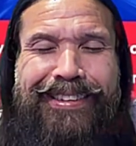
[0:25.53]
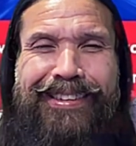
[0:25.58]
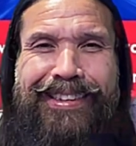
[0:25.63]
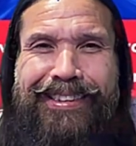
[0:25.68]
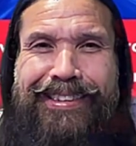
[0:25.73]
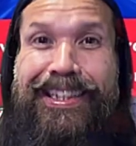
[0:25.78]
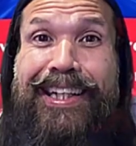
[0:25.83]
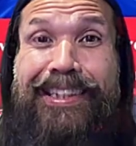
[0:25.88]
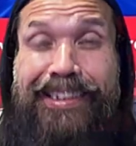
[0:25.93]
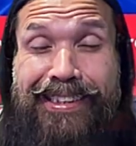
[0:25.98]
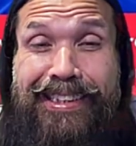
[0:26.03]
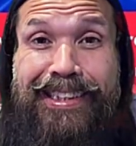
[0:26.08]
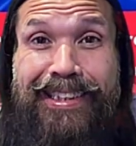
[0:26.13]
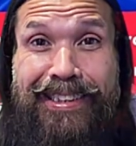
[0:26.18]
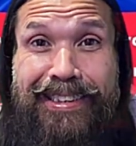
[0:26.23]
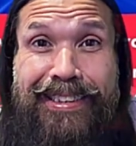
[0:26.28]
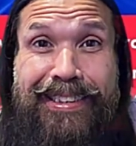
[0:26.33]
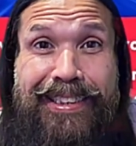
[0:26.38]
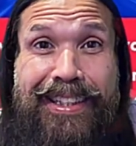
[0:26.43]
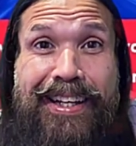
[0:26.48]

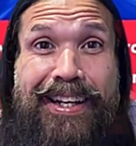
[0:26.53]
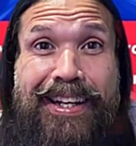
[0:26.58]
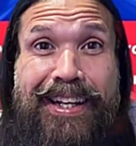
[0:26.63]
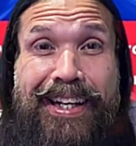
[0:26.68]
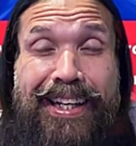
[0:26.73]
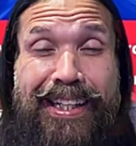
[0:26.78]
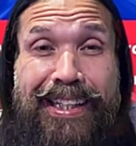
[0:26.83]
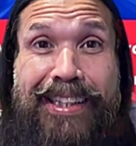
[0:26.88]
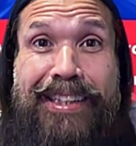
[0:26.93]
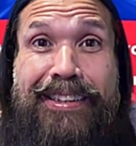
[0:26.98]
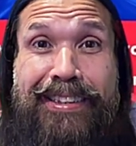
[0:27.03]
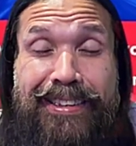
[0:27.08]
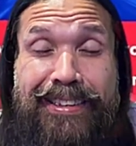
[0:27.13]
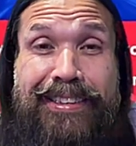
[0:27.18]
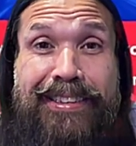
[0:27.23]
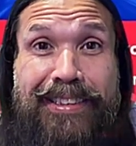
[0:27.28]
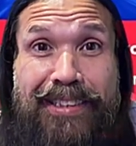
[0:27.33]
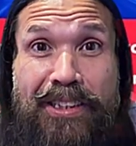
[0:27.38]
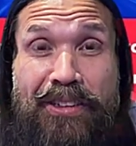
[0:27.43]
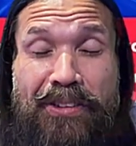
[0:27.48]
techniques in this
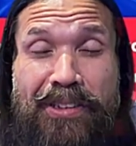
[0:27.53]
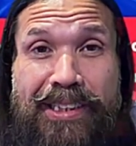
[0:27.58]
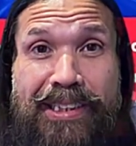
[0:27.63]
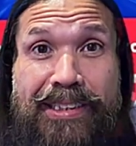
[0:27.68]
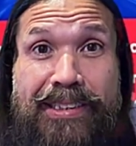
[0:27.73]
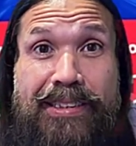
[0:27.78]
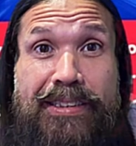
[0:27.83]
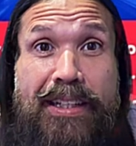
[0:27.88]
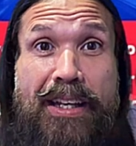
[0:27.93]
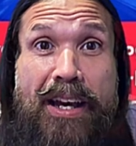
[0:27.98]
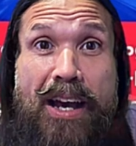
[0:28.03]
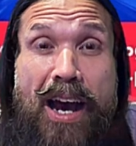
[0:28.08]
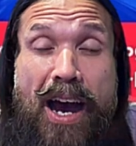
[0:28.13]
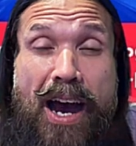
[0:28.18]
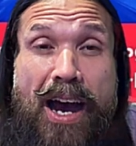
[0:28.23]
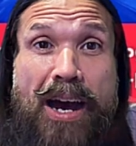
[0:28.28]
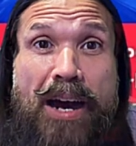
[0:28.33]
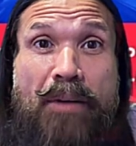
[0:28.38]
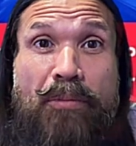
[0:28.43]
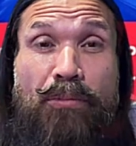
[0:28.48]
series
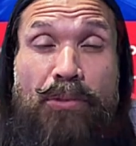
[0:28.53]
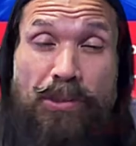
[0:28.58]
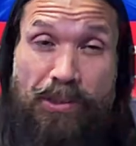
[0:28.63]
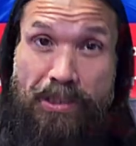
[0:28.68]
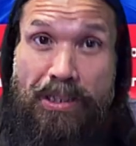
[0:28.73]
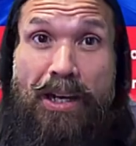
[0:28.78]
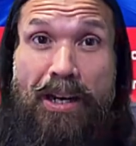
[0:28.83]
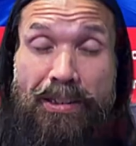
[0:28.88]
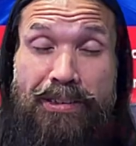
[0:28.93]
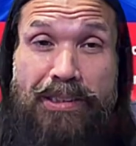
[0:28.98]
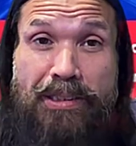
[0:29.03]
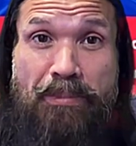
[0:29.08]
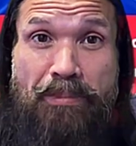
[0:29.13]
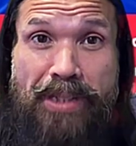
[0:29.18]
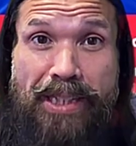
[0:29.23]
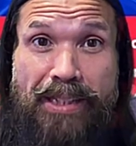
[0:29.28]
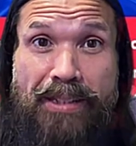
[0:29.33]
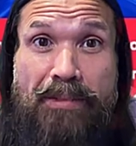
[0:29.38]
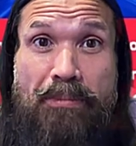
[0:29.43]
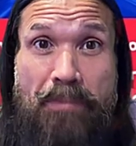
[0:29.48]
were taught to
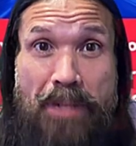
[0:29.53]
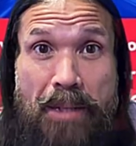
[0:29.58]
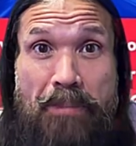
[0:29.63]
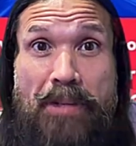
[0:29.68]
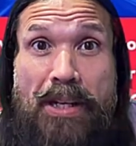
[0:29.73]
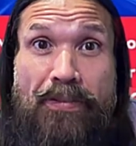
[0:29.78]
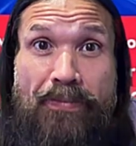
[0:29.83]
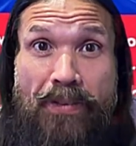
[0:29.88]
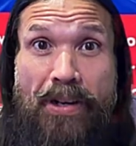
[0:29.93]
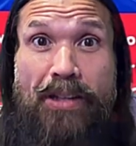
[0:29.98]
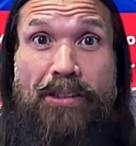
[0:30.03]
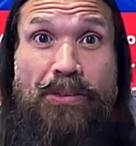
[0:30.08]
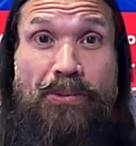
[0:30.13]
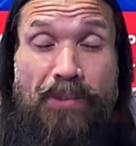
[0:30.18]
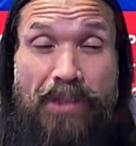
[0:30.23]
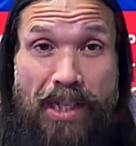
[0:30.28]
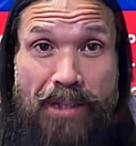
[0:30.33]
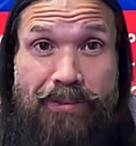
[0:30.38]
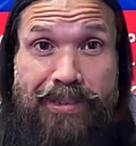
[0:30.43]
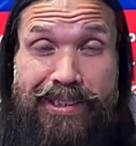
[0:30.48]
me by my father
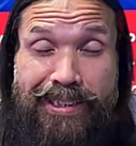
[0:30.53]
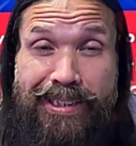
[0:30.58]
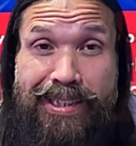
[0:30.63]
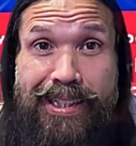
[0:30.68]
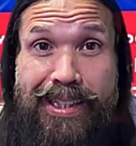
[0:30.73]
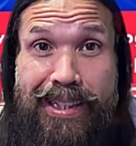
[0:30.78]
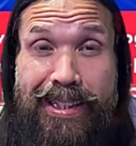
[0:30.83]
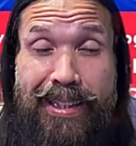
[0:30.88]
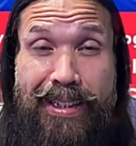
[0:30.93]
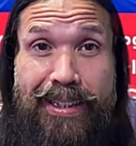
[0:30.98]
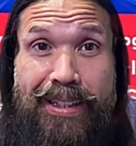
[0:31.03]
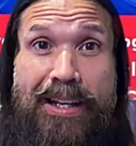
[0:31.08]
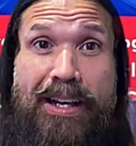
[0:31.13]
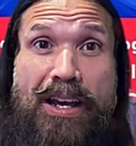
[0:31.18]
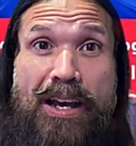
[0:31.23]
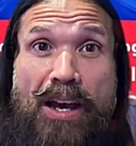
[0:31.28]
when I was a kid.